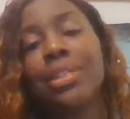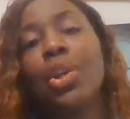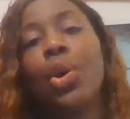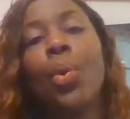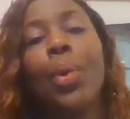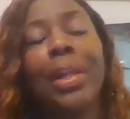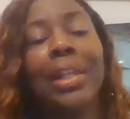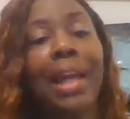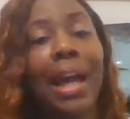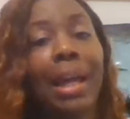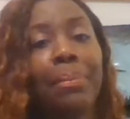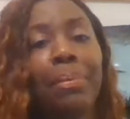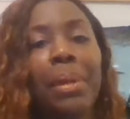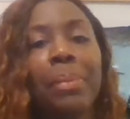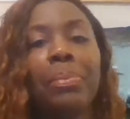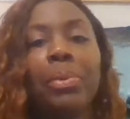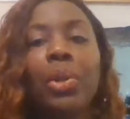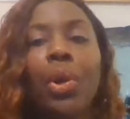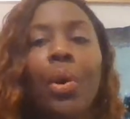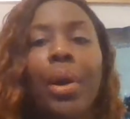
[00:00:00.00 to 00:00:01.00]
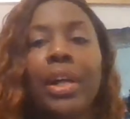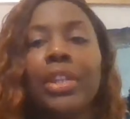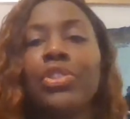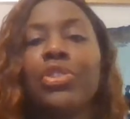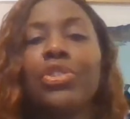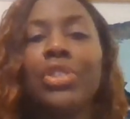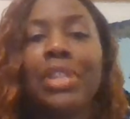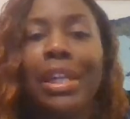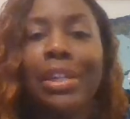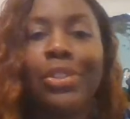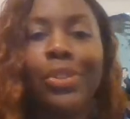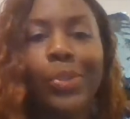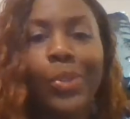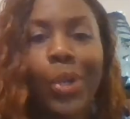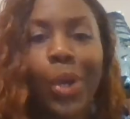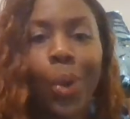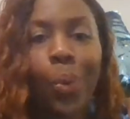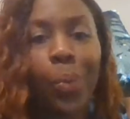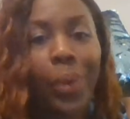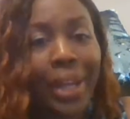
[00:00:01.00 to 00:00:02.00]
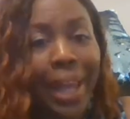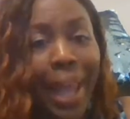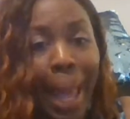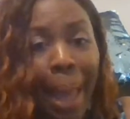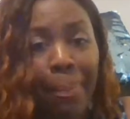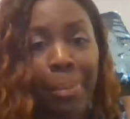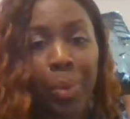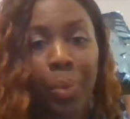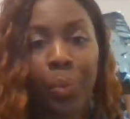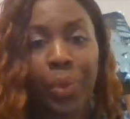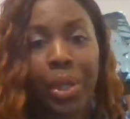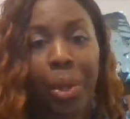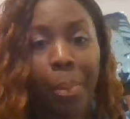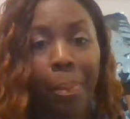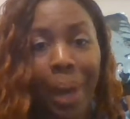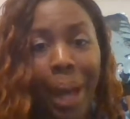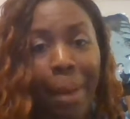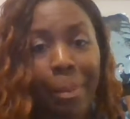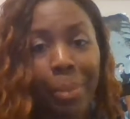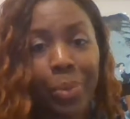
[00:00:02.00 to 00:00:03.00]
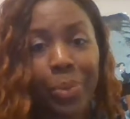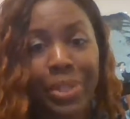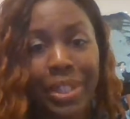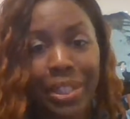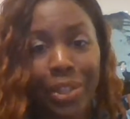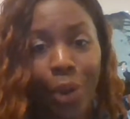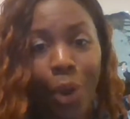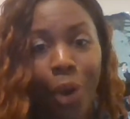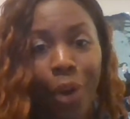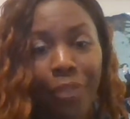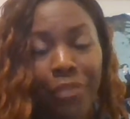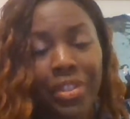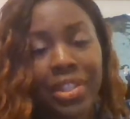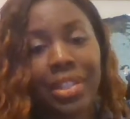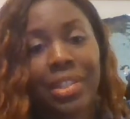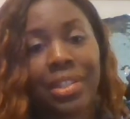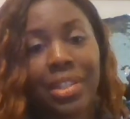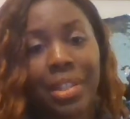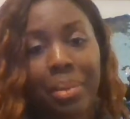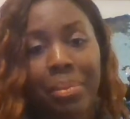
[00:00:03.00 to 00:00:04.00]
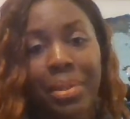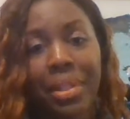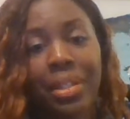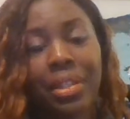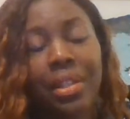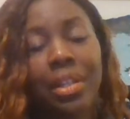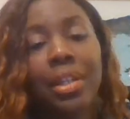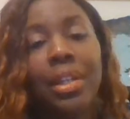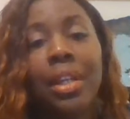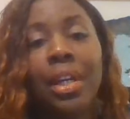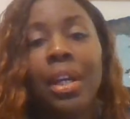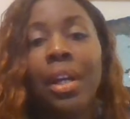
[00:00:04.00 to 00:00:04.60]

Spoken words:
So a lot of people don't understand or know what happened when Obama was in office, and some of the